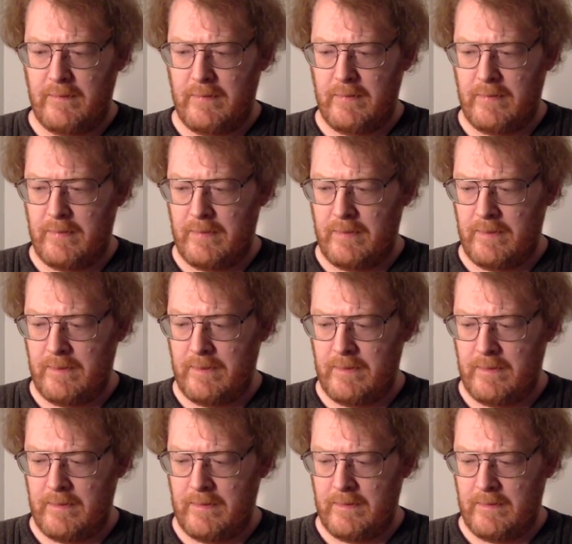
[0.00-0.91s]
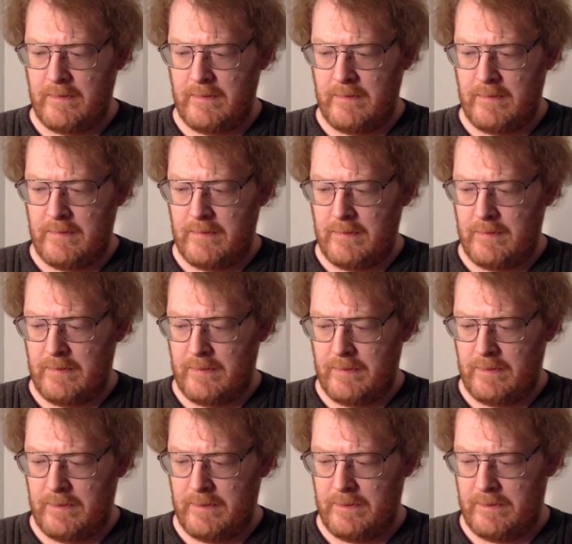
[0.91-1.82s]

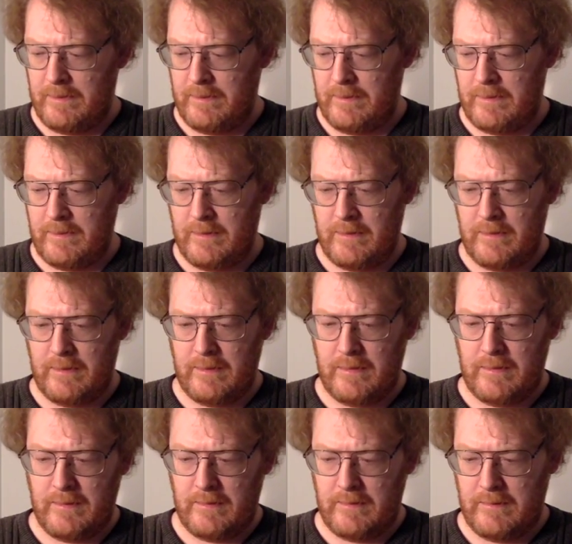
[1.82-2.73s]
No one is speaking in this clip.